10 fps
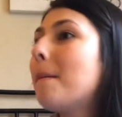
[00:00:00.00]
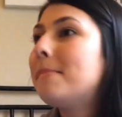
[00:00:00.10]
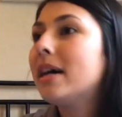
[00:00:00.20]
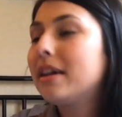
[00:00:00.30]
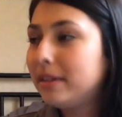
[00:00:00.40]

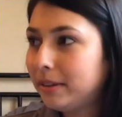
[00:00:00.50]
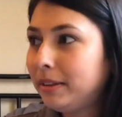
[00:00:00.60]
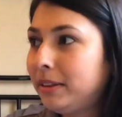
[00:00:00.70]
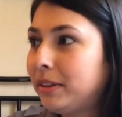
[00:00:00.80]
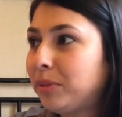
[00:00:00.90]
But,
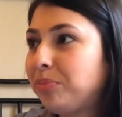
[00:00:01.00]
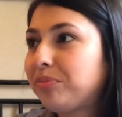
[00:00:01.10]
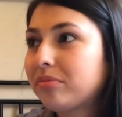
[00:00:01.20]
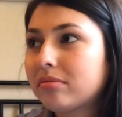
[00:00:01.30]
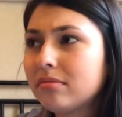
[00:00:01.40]

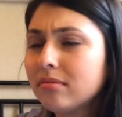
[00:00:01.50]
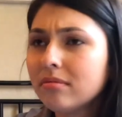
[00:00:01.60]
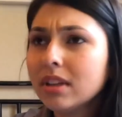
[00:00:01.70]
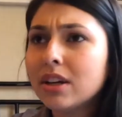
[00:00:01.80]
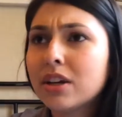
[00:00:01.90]
I'm
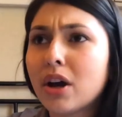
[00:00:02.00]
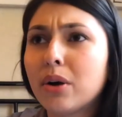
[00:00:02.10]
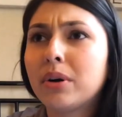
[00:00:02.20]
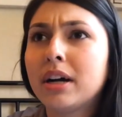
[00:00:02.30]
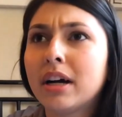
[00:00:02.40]

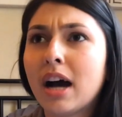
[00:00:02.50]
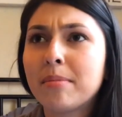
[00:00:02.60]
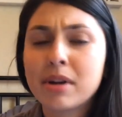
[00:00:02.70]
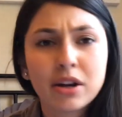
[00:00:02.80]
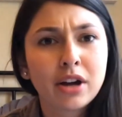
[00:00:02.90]

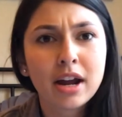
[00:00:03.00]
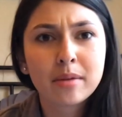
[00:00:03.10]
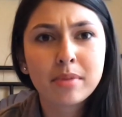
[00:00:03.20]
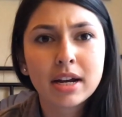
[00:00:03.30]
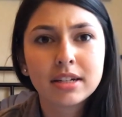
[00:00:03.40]
going to
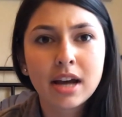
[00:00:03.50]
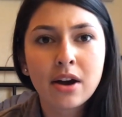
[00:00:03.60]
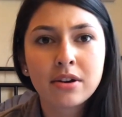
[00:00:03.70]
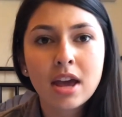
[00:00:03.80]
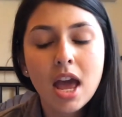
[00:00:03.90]
kind of break it
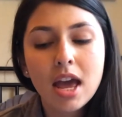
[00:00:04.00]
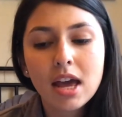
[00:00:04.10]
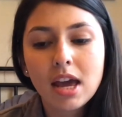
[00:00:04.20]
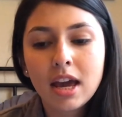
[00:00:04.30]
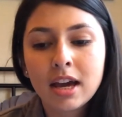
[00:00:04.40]
down
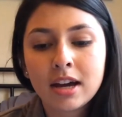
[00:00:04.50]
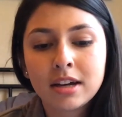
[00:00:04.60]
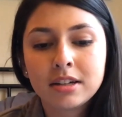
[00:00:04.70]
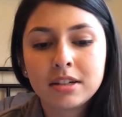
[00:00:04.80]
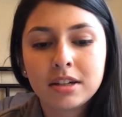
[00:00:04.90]

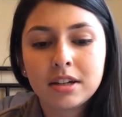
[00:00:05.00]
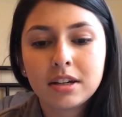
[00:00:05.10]
and